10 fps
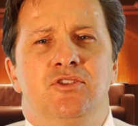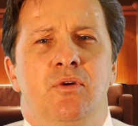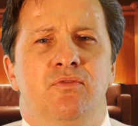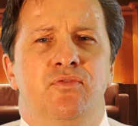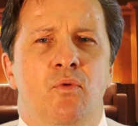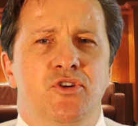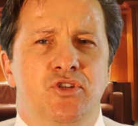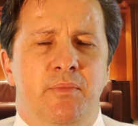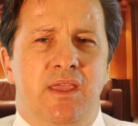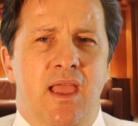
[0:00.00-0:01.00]
to
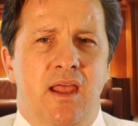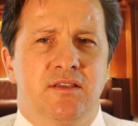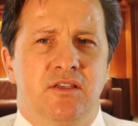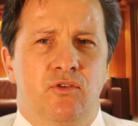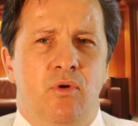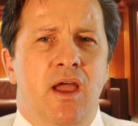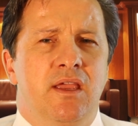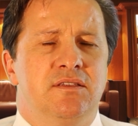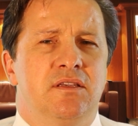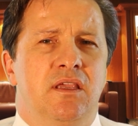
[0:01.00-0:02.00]
enforce your mechanics lien
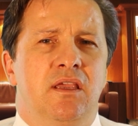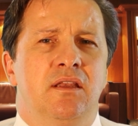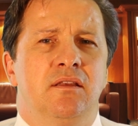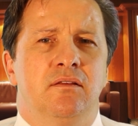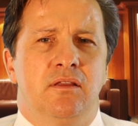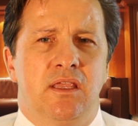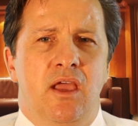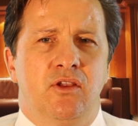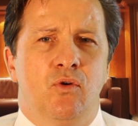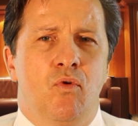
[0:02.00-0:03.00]
rights in the
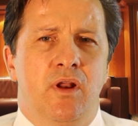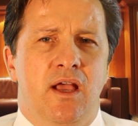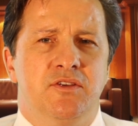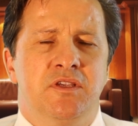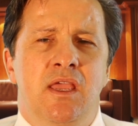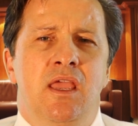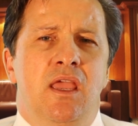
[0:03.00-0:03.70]
county courthouse.